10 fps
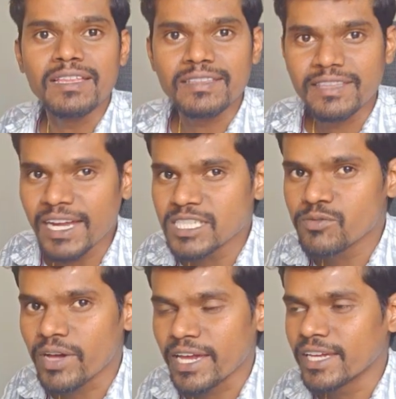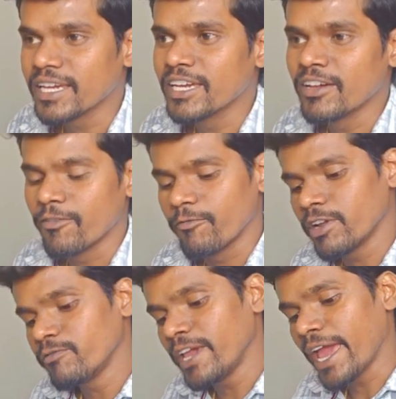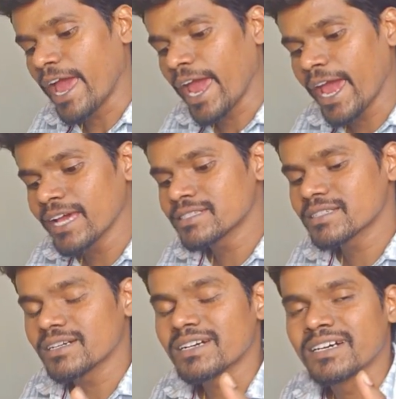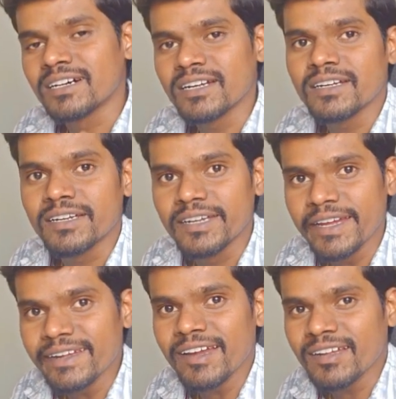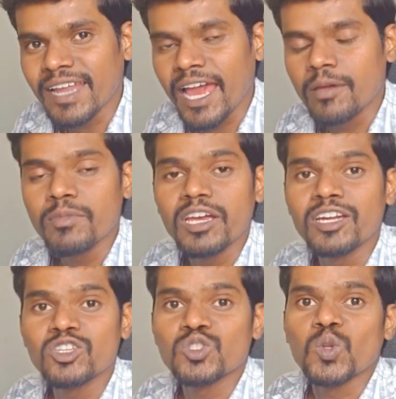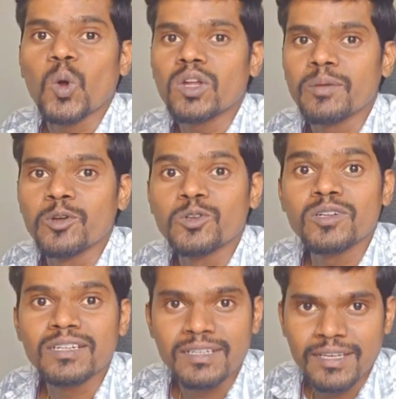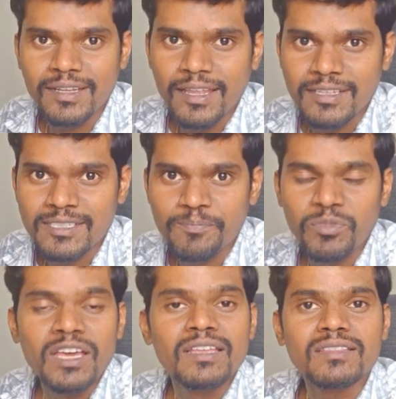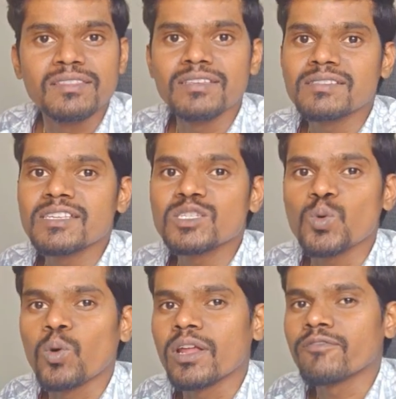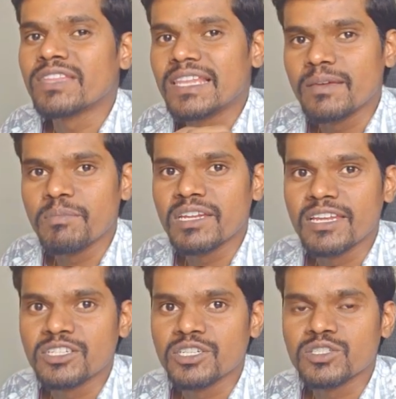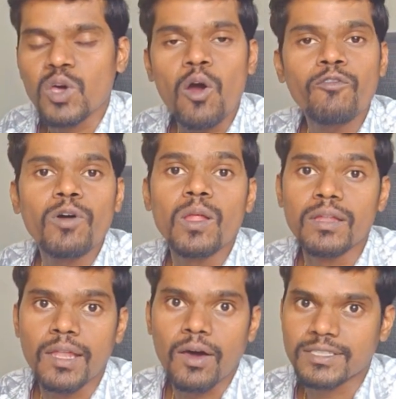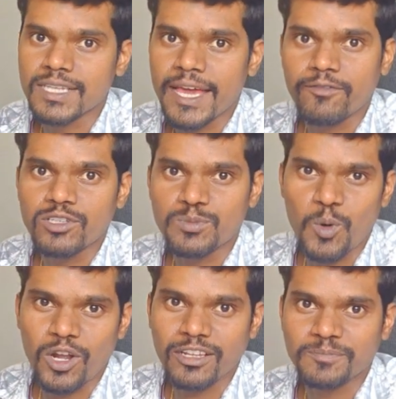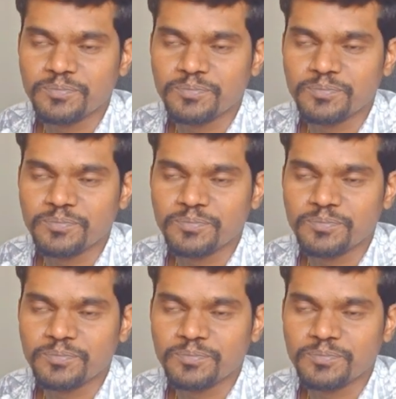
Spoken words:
That's why when we ask current date and time, it is not able to tell us. This is one of the limitations of large language model.